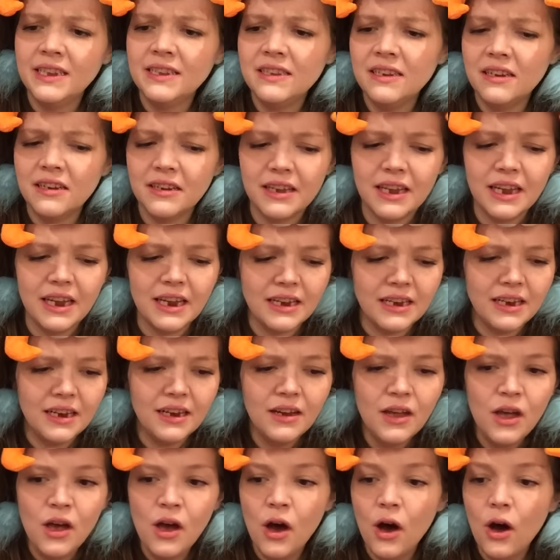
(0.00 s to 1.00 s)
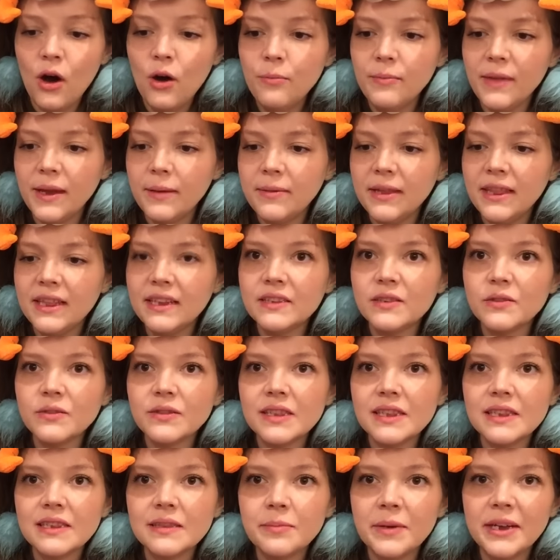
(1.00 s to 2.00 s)
That's not candy. Oh, maybe this
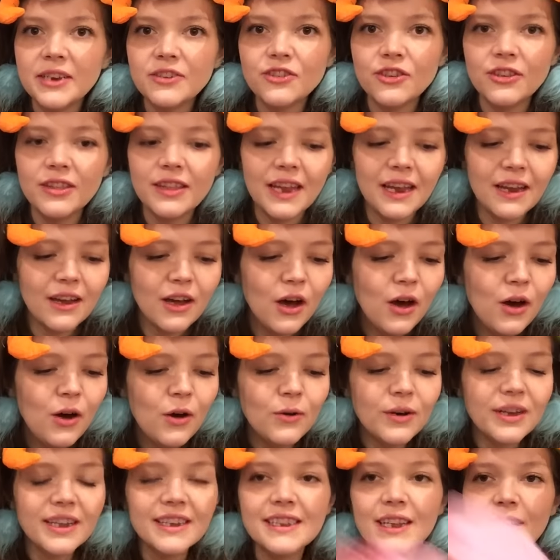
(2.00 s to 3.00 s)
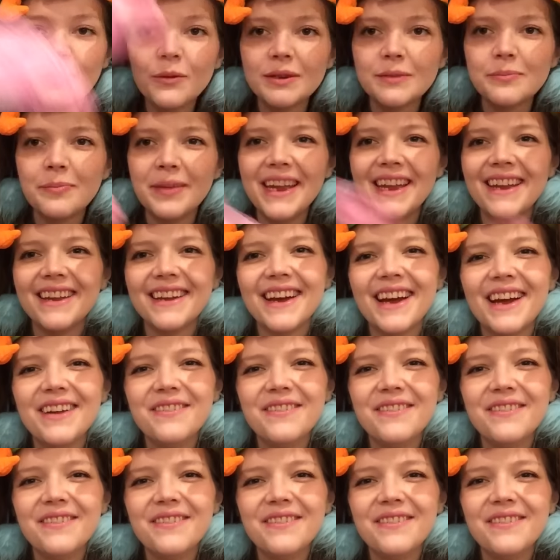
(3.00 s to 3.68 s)
was the special thing. Oh, because there was pink.